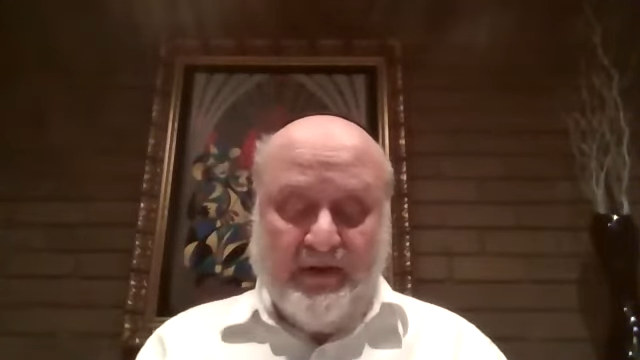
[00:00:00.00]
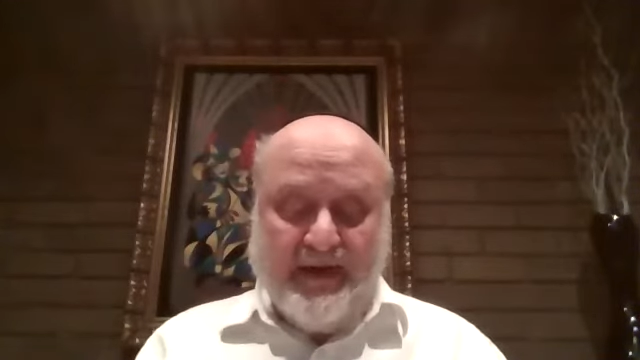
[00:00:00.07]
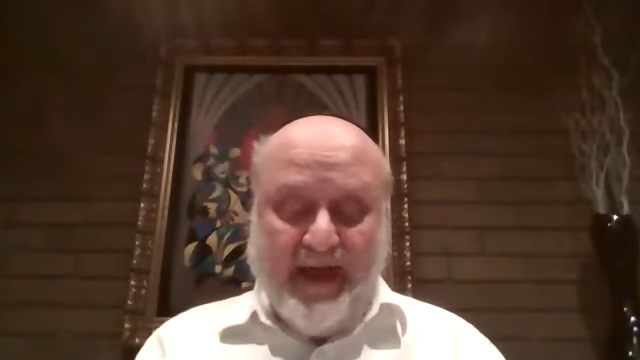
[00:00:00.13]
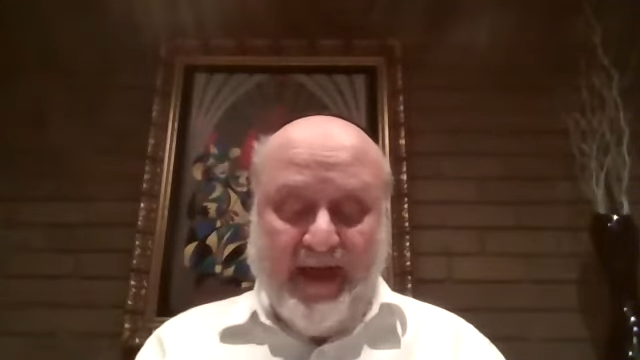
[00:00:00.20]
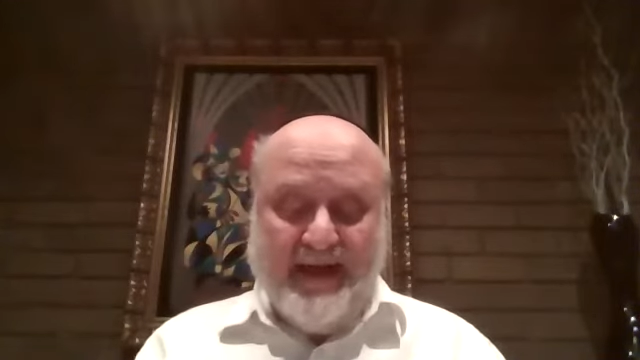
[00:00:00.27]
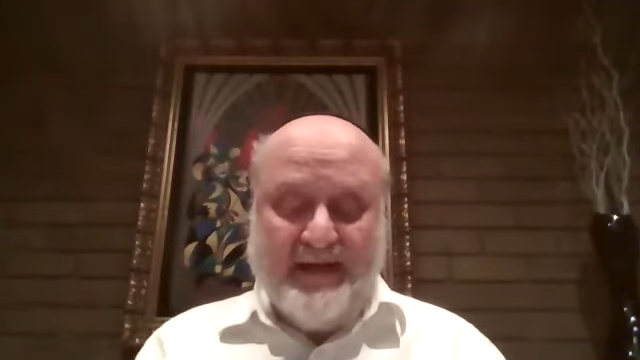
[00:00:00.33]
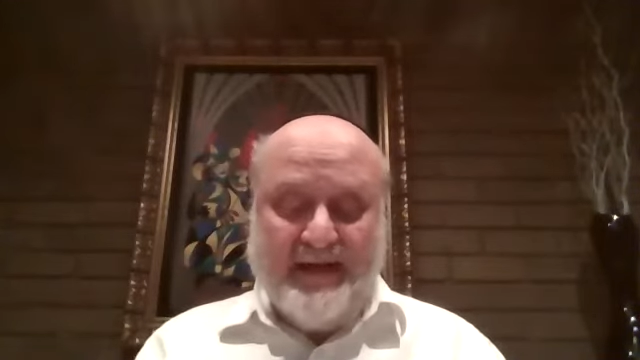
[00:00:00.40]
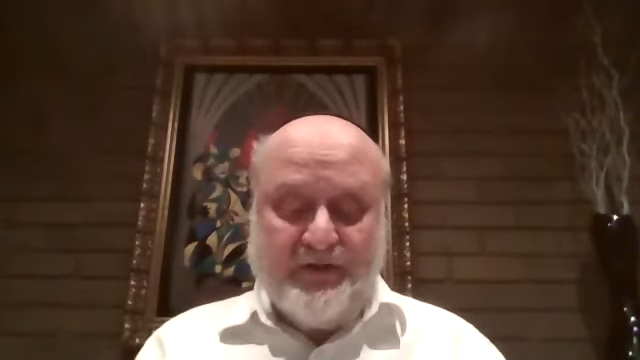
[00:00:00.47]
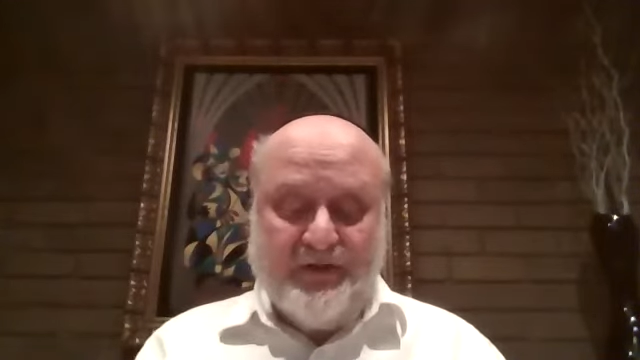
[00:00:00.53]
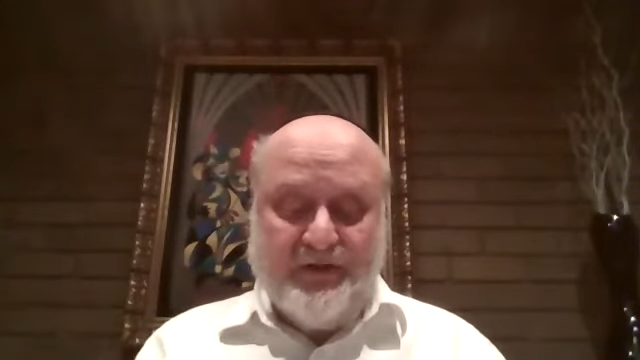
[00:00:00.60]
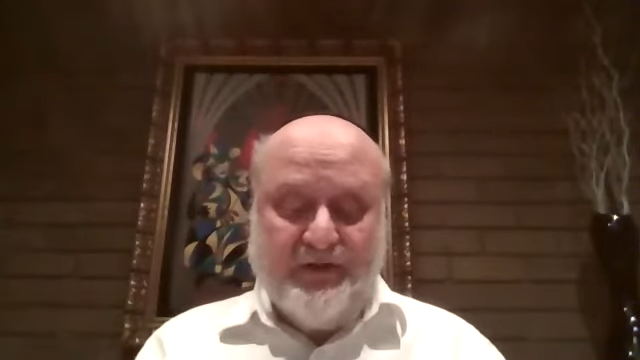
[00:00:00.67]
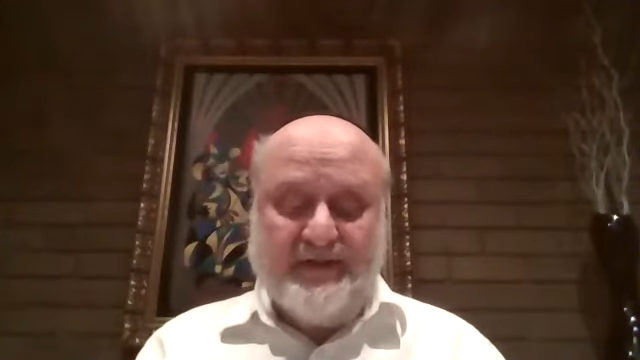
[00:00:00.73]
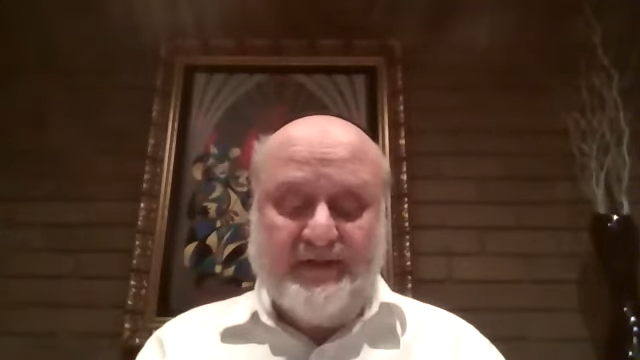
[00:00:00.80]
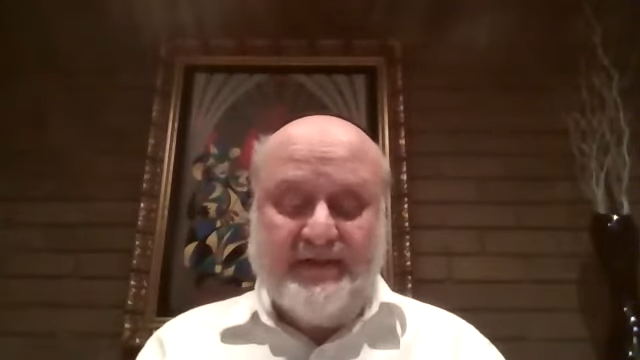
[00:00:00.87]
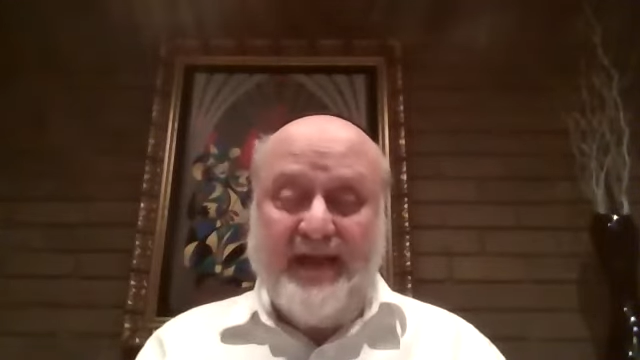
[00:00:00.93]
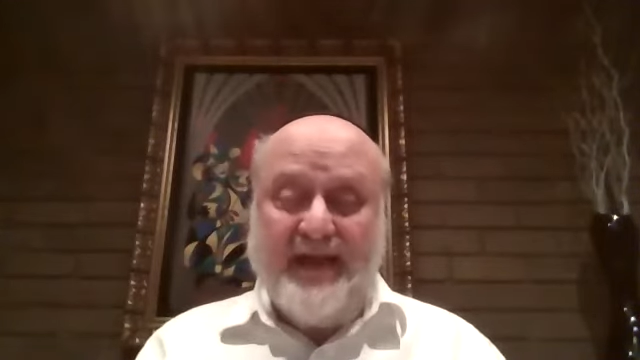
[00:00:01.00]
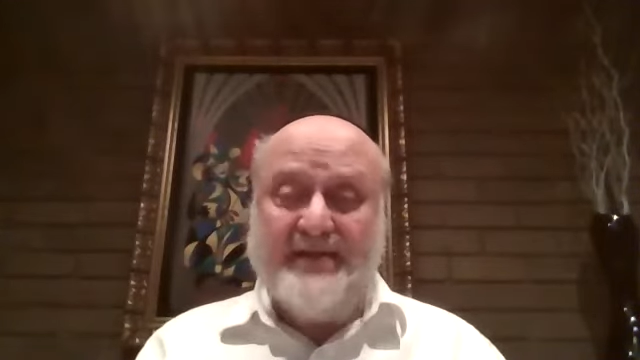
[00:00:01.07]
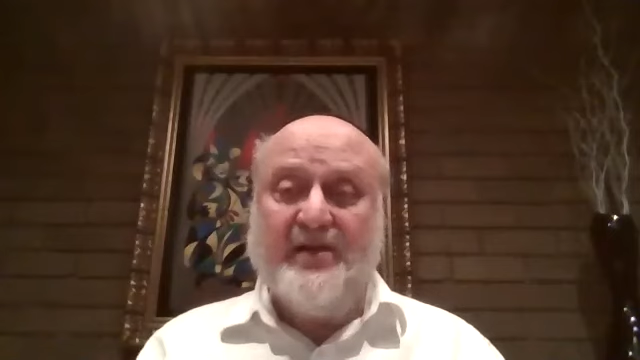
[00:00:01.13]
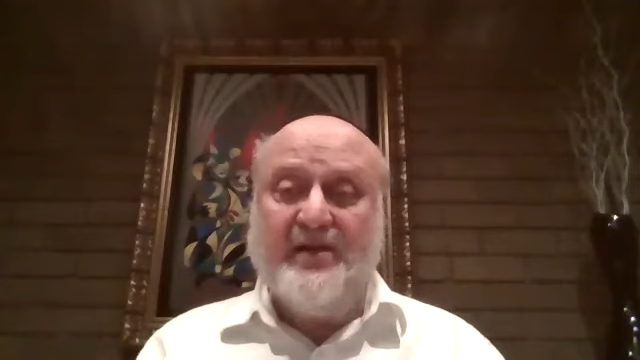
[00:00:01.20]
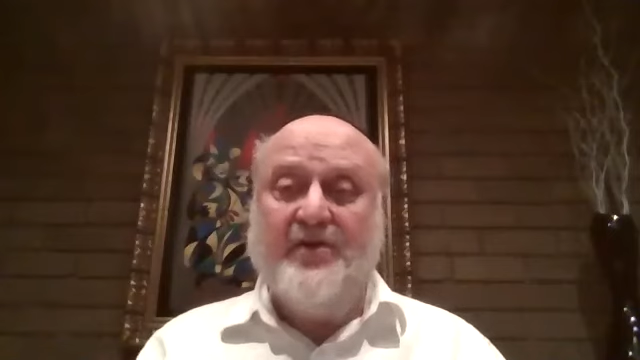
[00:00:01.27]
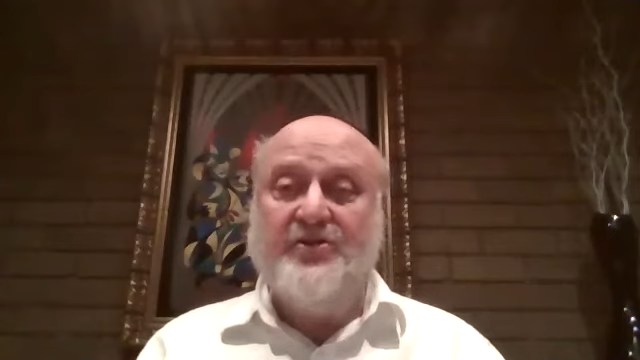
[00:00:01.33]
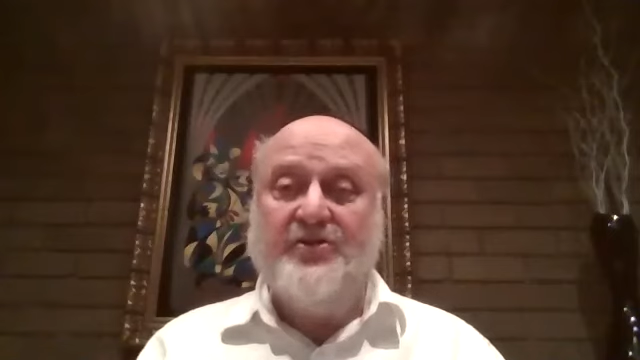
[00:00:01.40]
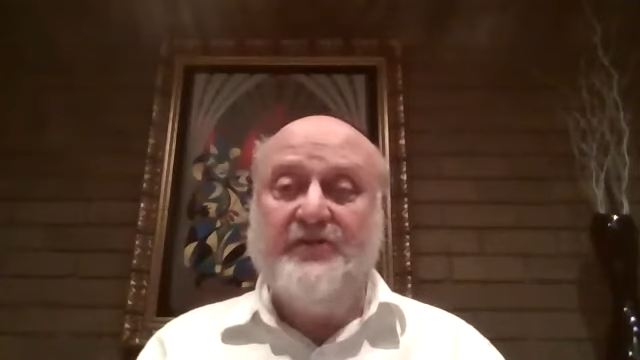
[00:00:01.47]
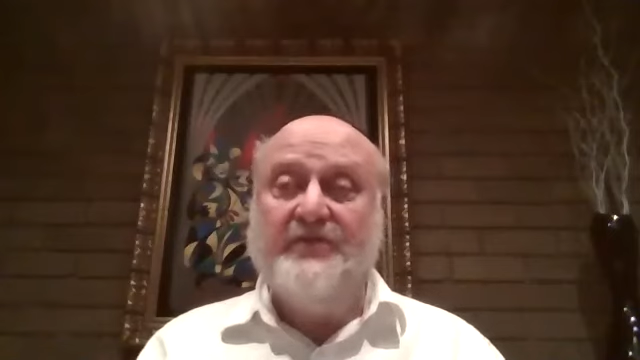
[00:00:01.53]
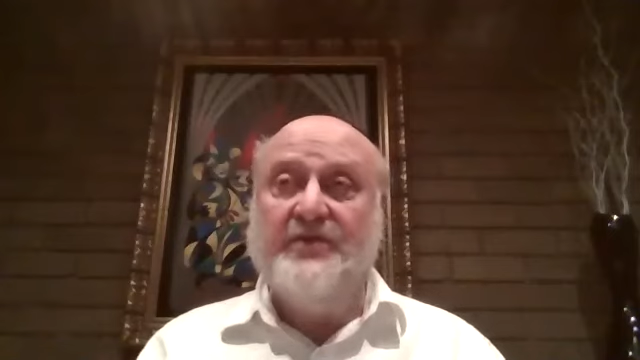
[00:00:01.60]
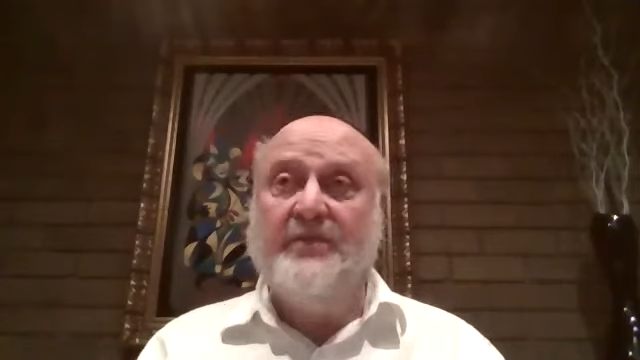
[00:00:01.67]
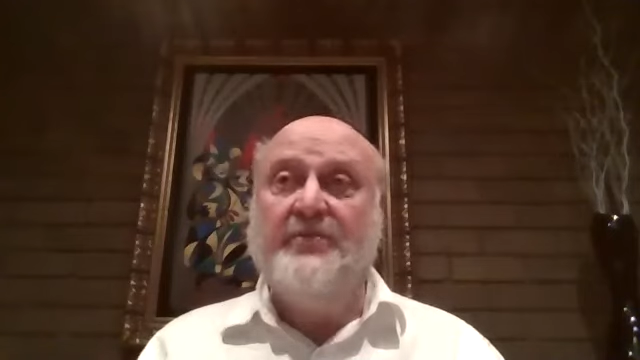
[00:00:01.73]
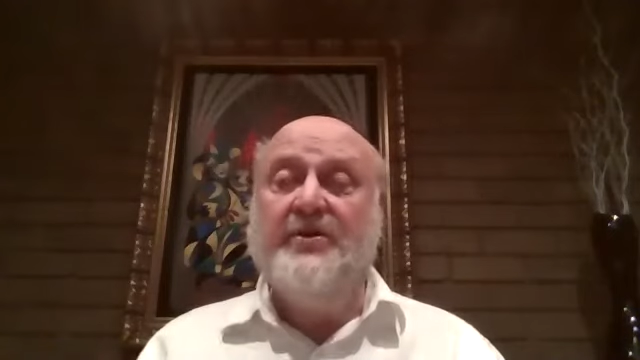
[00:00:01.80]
Chag Hasukkah's Tas Yom.